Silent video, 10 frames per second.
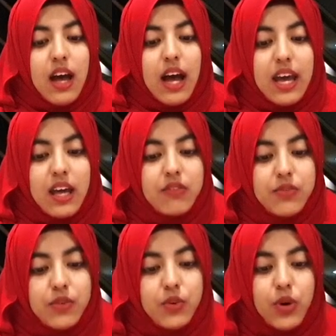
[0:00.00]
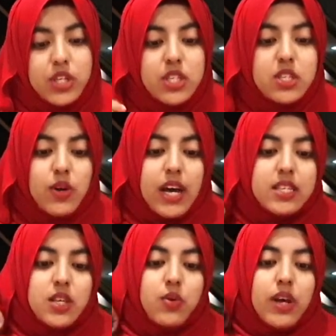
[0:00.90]
I have a few questions to
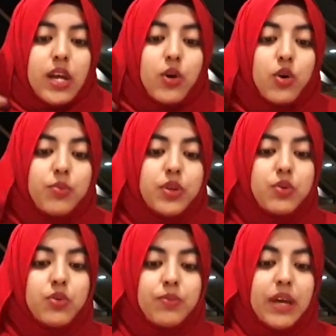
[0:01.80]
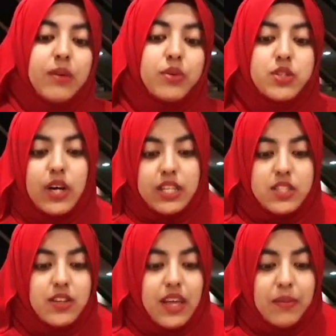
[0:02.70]
ask you and I hope you would be able to
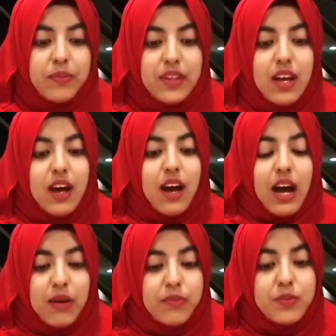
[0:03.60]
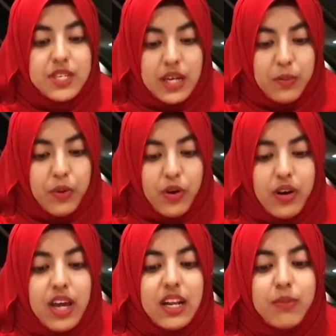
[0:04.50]
answer them. I'm from Singapore
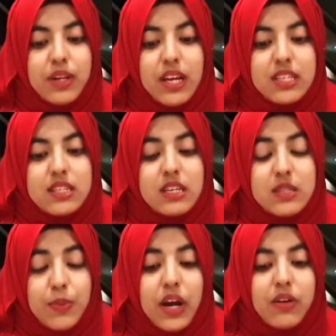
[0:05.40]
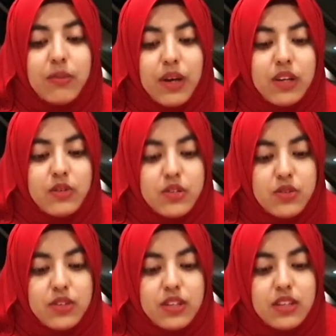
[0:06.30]
and I'm an aspiring medical
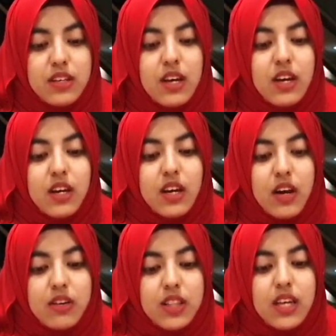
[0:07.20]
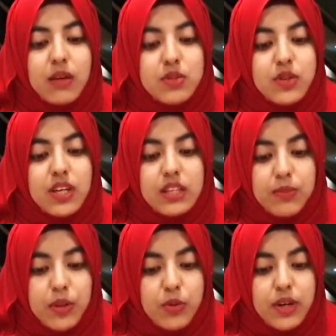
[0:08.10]
student. Currently I'm doing a
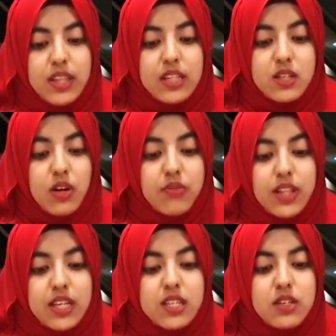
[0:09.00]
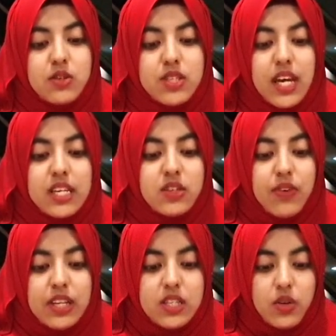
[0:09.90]
diploma that's not related to science of
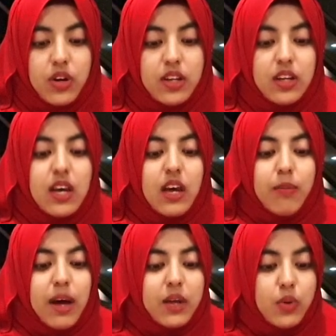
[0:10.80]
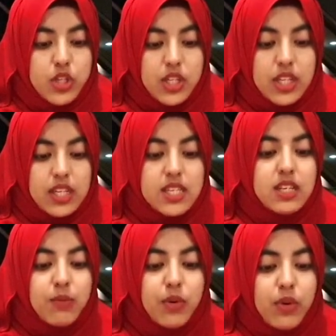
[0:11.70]
any sort. My question is,
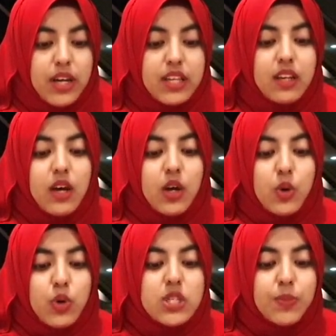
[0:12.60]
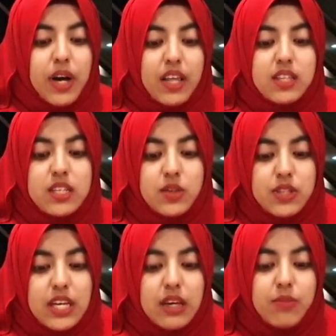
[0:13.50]
number 1, which path did you
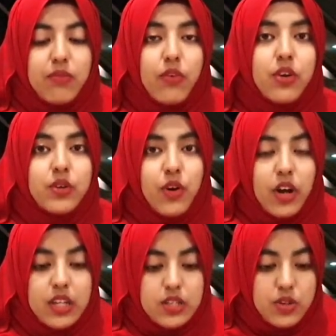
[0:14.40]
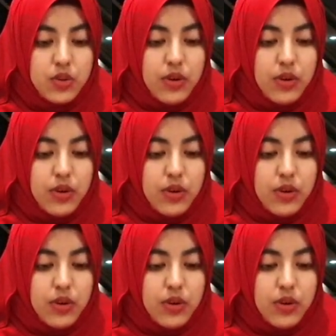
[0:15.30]
take before you got into